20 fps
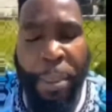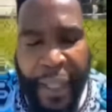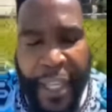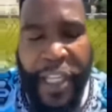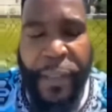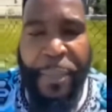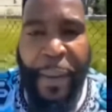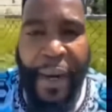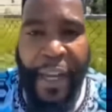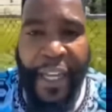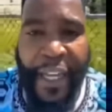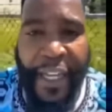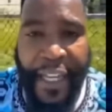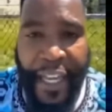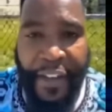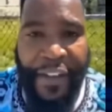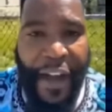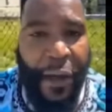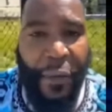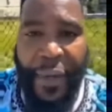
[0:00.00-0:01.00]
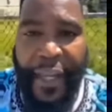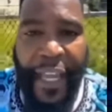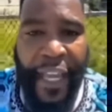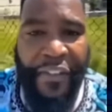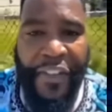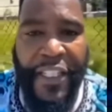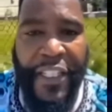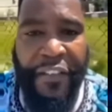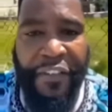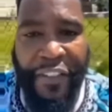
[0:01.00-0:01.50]
Please bring a gift. I don't care
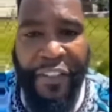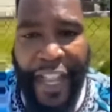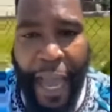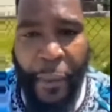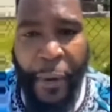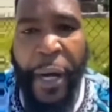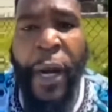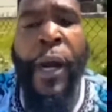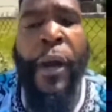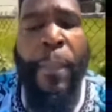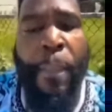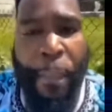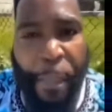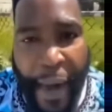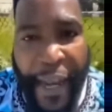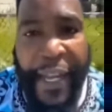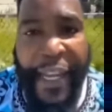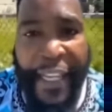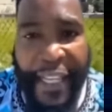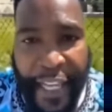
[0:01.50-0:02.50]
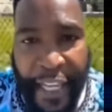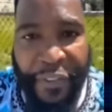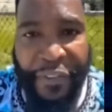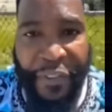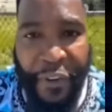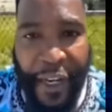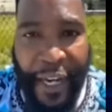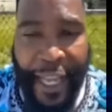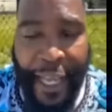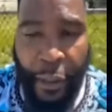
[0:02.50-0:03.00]
if it's a flower. Bring a
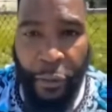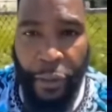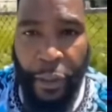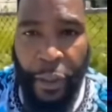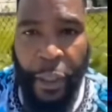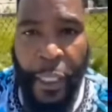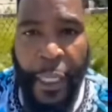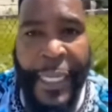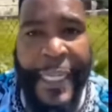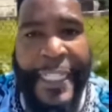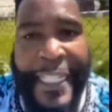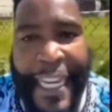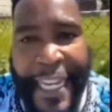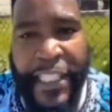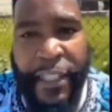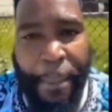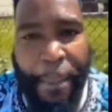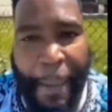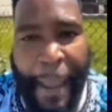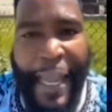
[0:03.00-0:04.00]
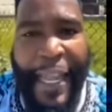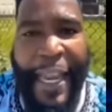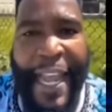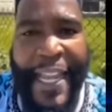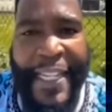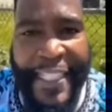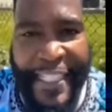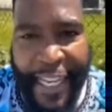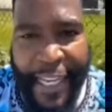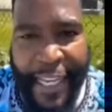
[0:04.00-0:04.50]
gift for the elder. This man
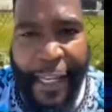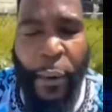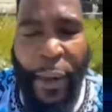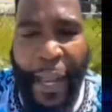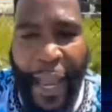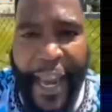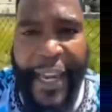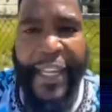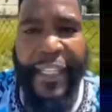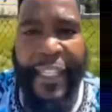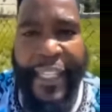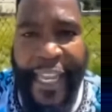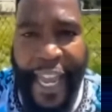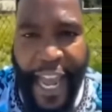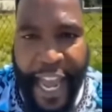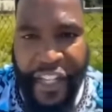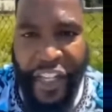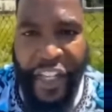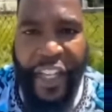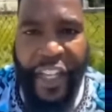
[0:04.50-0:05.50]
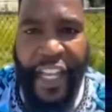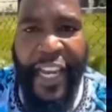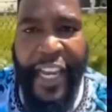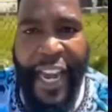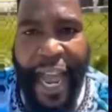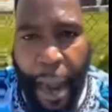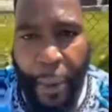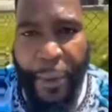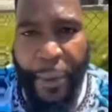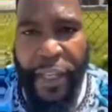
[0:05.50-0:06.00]
has single-handedly
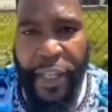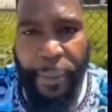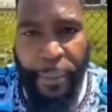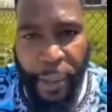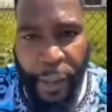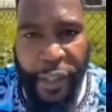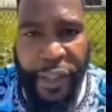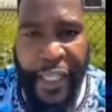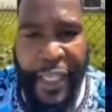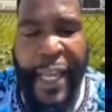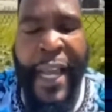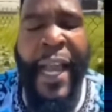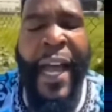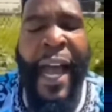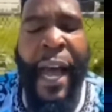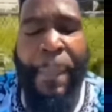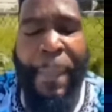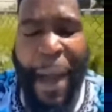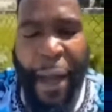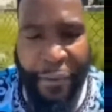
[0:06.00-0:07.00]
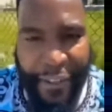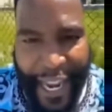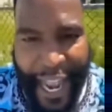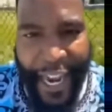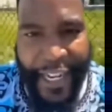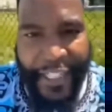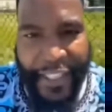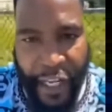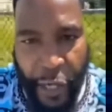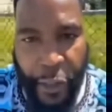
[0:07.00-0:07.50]
educated our community about
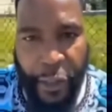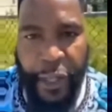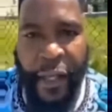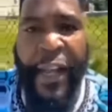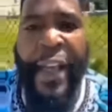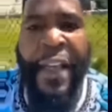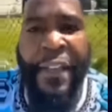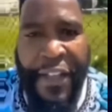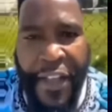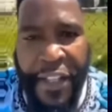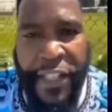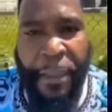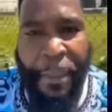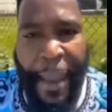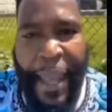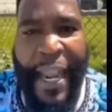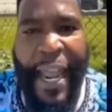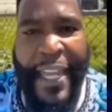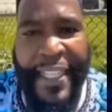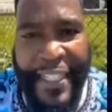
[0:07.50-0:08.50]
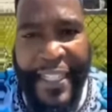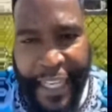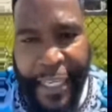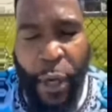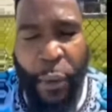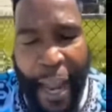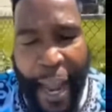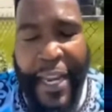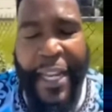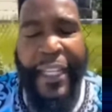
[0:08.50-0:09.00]
Nat Turner. This man has
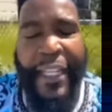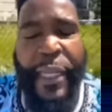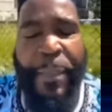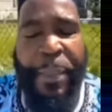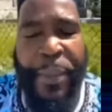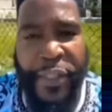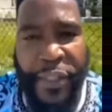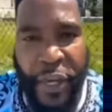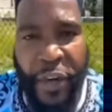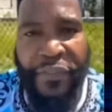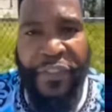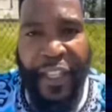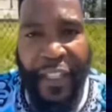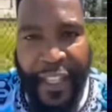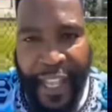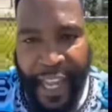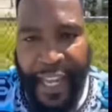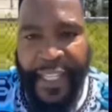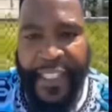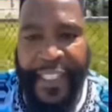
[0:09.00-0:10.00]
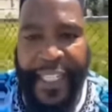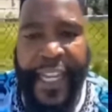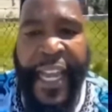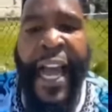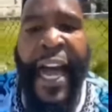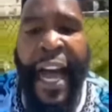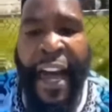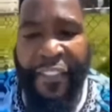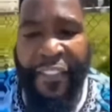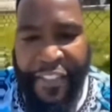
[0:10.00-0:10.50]
single-handedly preserved the
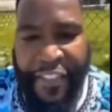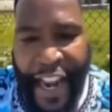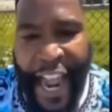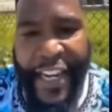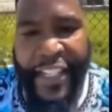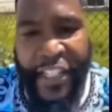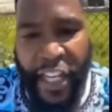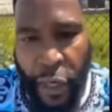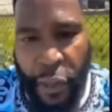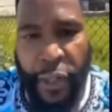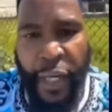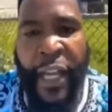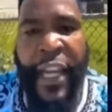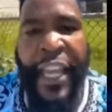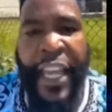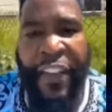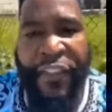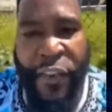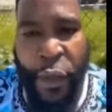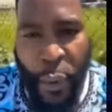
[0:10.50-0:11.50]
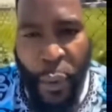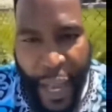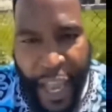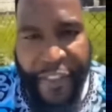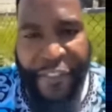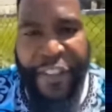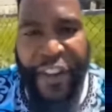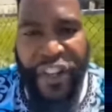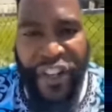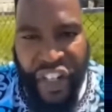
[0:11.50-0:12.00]
legacy of Nat Turner. If you
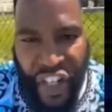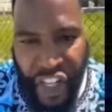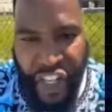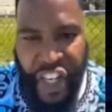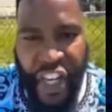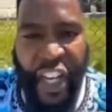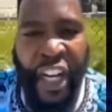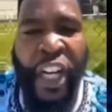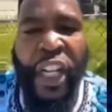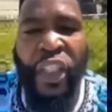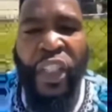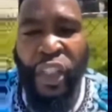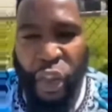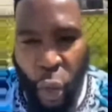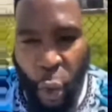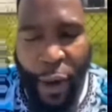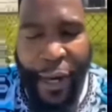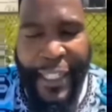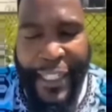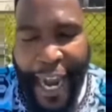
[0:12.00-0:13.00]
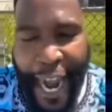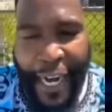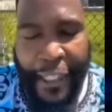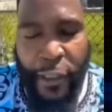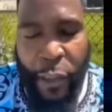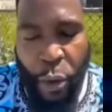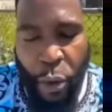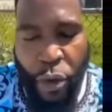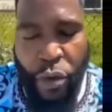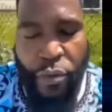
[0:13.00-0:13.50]
in Virginia, join
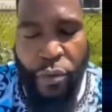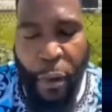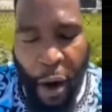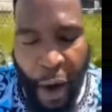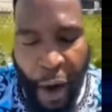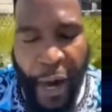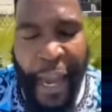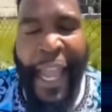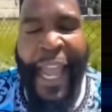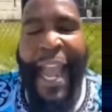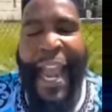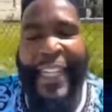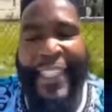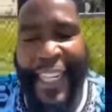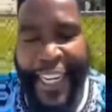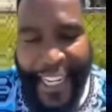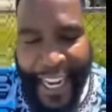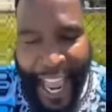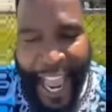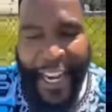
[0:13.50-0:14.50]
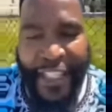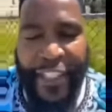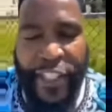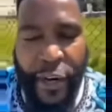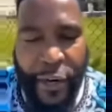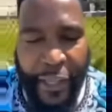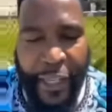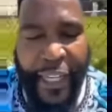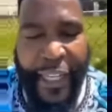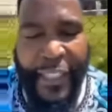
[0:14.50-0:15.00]
Dr. Umar at the Nat
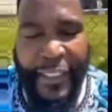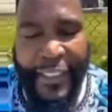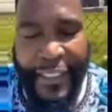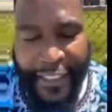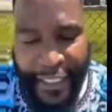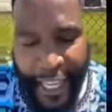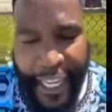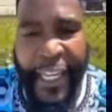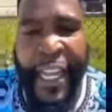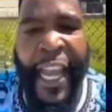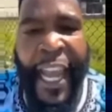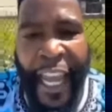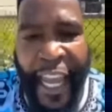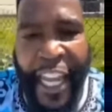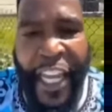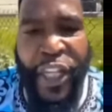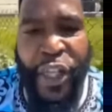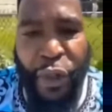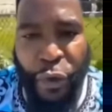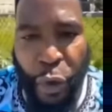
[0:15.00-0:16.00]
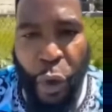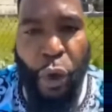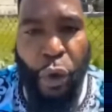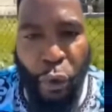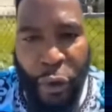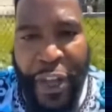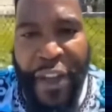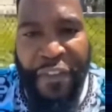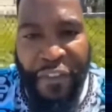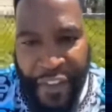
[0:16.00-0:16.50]
Turner Estate in
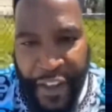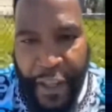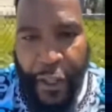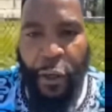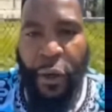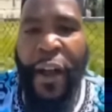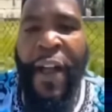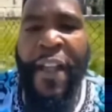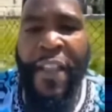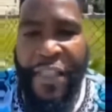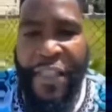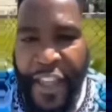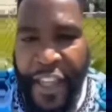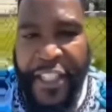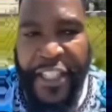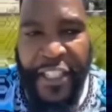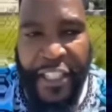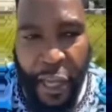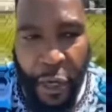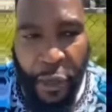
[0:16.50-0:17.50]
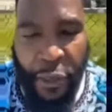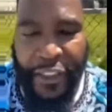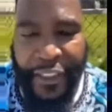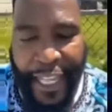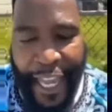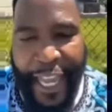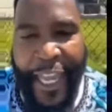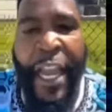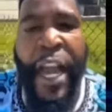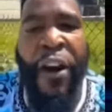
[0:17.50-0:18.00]
Druryville this
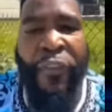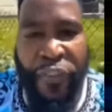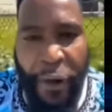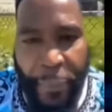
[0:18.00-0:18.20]
Thursday.